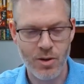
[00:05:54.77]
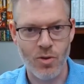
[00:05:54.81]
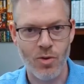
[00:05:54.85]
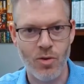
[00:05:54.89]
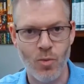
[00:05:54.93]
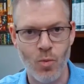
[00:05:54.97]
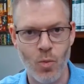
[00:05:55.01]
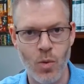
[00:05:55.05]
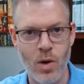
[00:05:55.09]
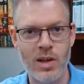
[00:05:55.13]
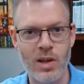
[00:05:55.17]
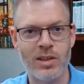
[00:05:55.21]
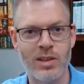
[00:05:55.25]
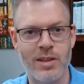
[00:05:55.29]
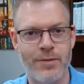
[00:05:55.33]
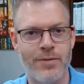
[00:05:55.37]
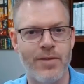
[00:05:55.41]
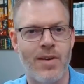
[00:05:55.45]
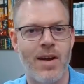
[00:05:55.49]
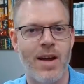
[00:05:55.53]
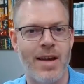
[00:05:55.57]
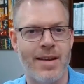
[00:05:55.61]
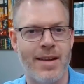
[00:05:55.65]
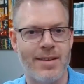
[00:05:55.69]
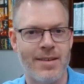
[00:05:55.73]
well
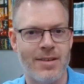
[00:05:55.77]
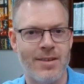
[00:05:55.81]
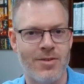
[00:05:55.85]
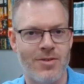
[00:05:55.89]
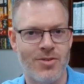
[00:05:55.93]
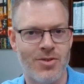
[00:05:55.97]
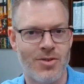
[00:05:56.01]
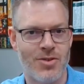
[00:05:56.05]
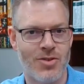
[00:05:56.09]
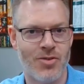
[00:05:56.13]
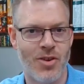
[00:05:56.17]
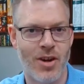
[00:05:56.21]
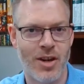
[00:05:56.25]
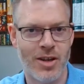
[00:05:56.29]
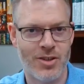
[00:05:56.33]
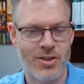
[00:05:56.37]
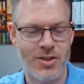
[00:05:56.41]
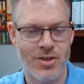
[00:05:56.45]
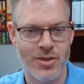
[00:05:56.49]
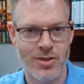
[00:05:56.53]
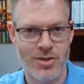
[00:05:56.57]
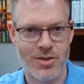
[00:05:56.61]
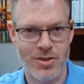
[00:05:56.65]
defined structures.